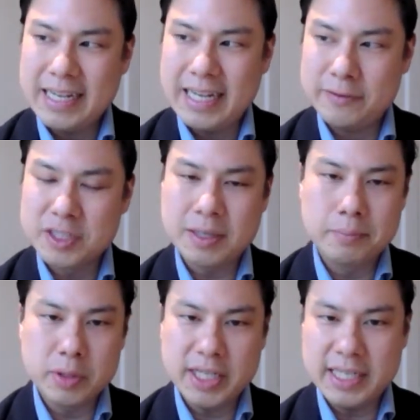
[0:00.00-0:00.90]
if
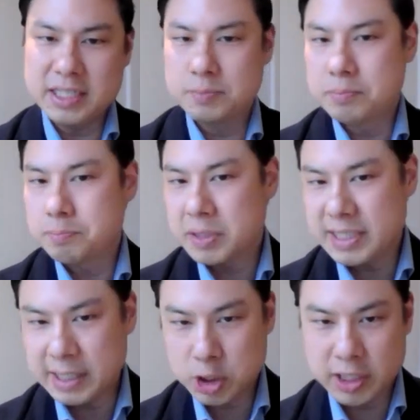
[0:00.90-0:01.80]
somebody is
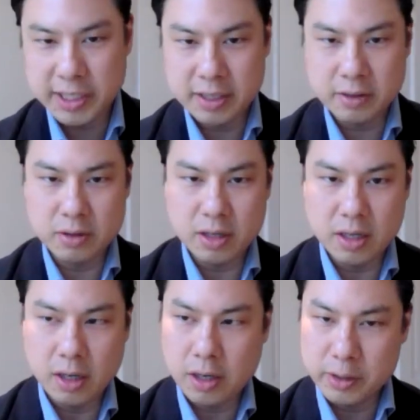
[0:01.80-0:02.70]
potentially in a
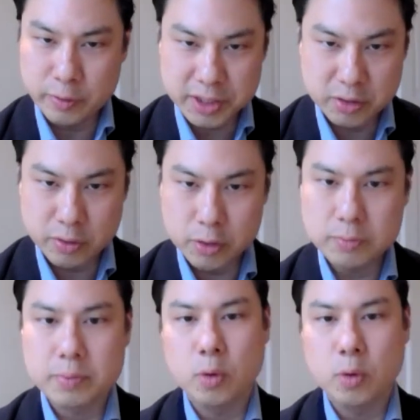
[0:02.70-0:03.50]
high risk group,